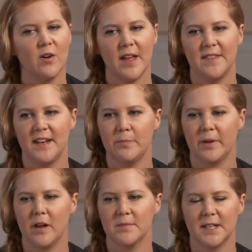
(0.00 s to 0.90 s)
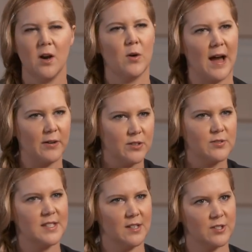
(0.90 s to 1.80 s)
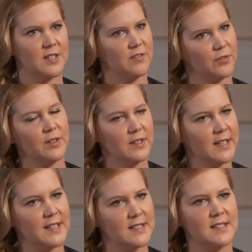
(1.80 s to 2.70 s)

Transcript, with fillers: You know, and then it becomes like, oh, how you see yourself really